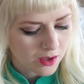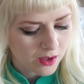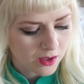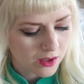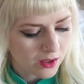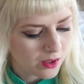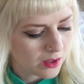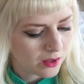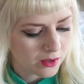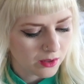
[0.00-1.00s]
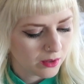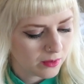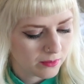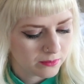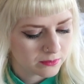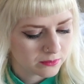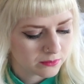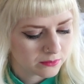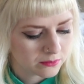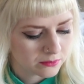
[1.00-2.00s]

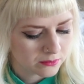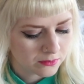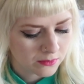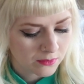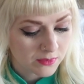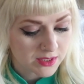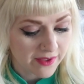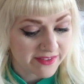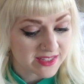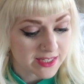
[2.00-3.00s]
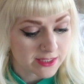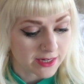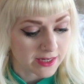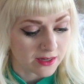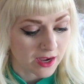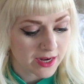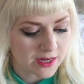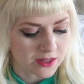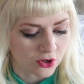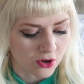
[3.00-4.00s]
$17.99
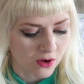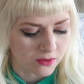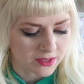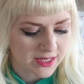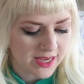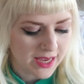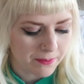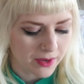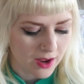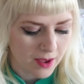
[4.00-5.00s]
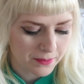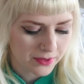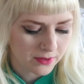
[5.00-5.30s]
and they're called Keep It Up.